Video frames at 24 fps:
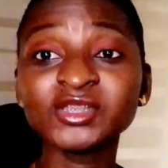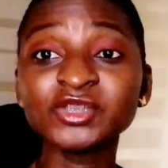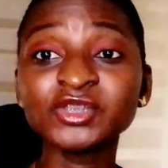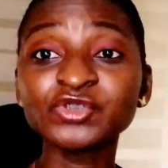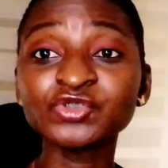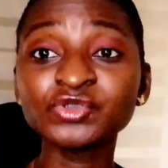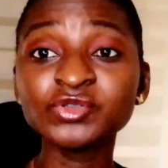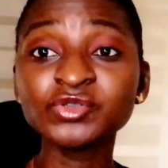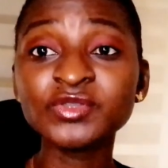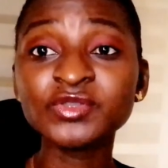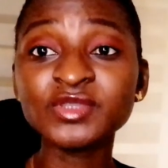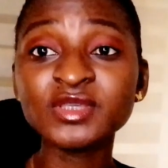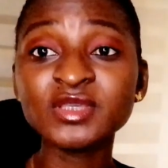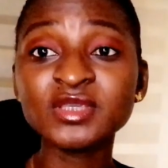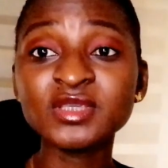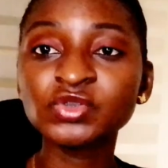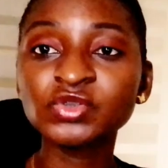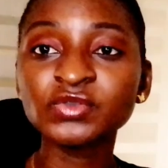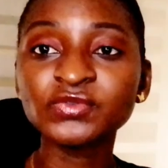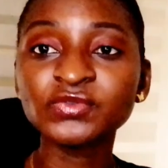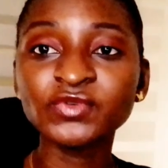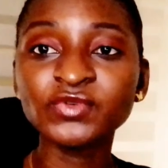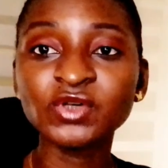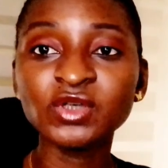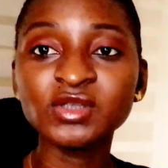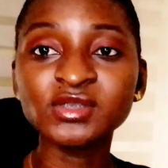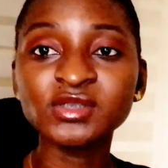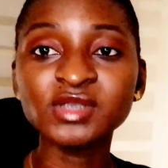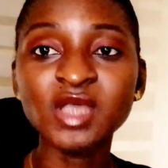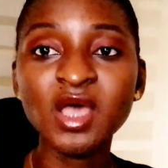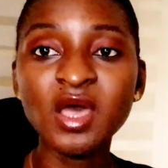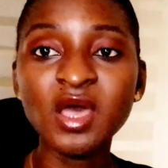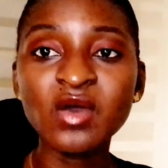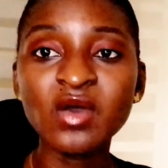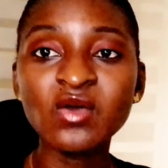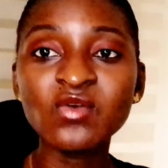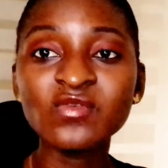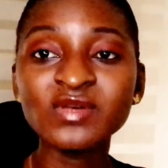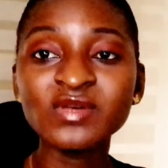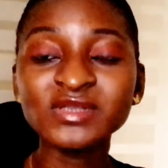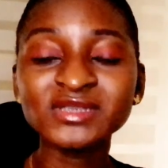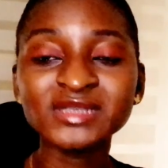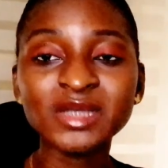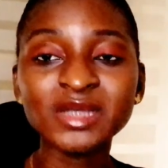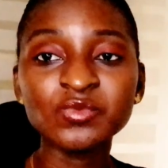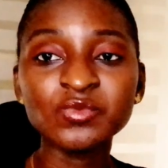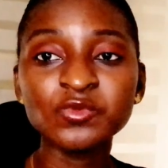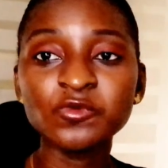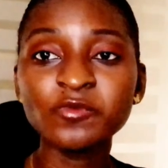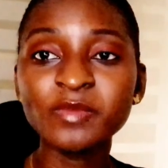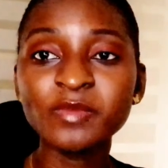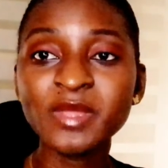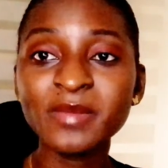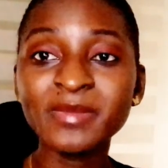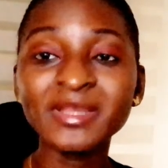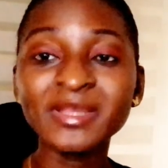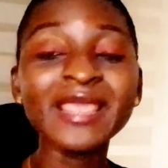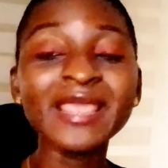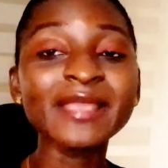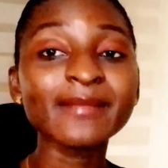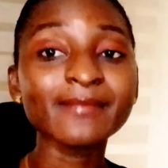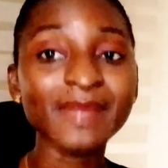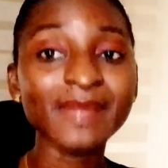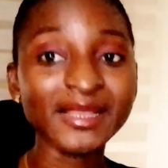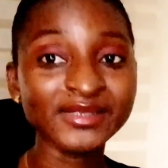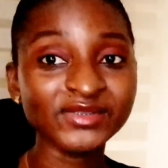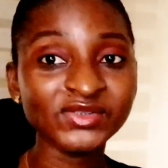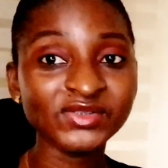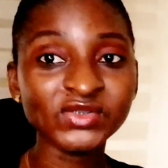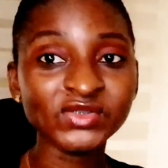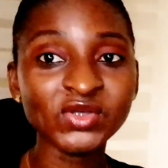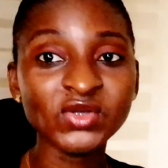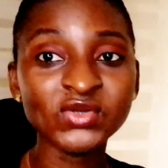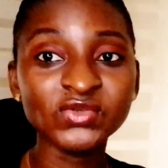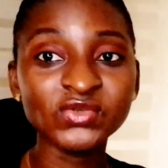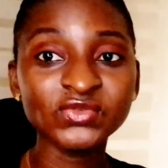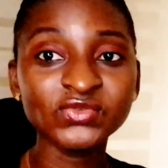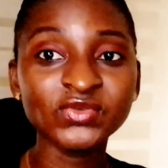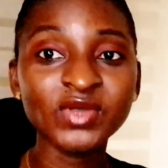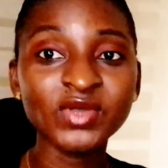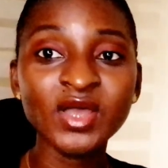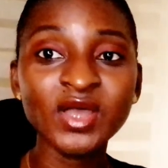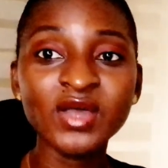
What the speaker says: The truth is, most of us over time, remember, like myself,